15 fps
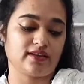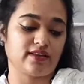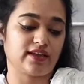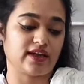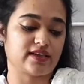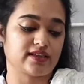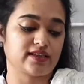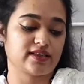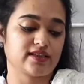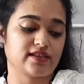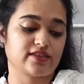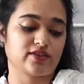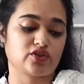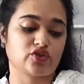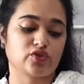That is
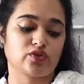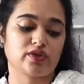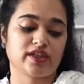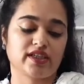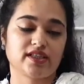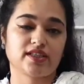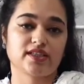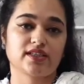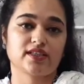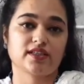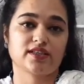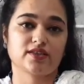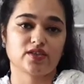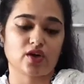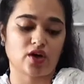stories,
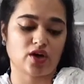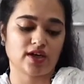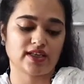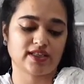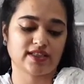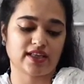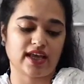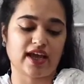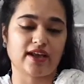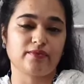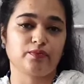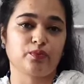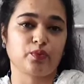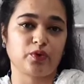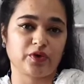songs
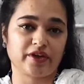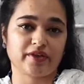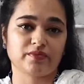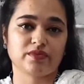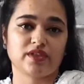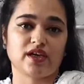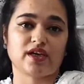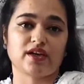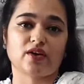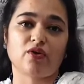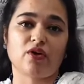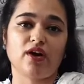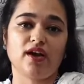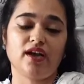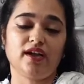and poems are
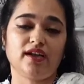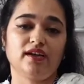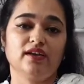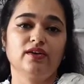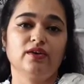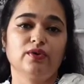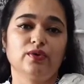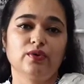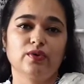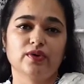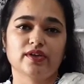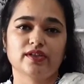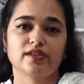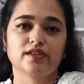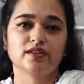called
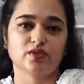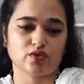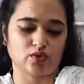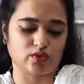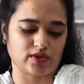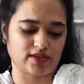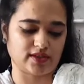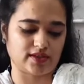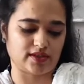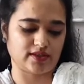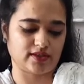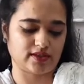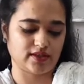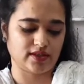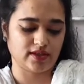oral
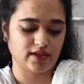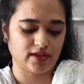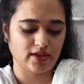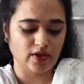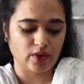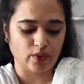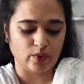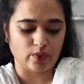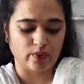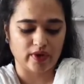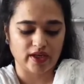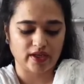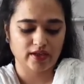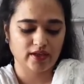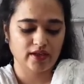sources.
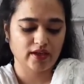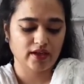When